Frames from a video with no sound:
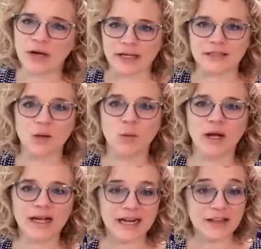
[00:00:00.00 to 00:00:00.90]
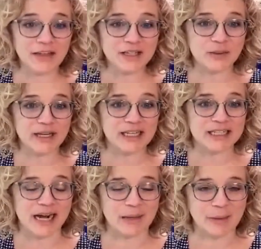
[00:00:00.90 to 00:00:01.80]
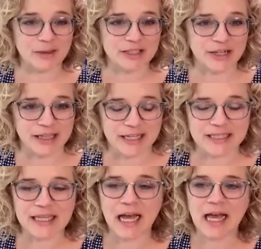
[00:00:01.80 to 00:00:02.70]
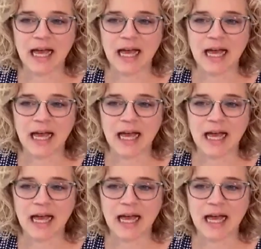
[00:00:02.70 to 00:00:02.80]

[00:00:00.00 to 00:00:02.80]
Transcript: Okay, so what kind of things are we going to talk about during this?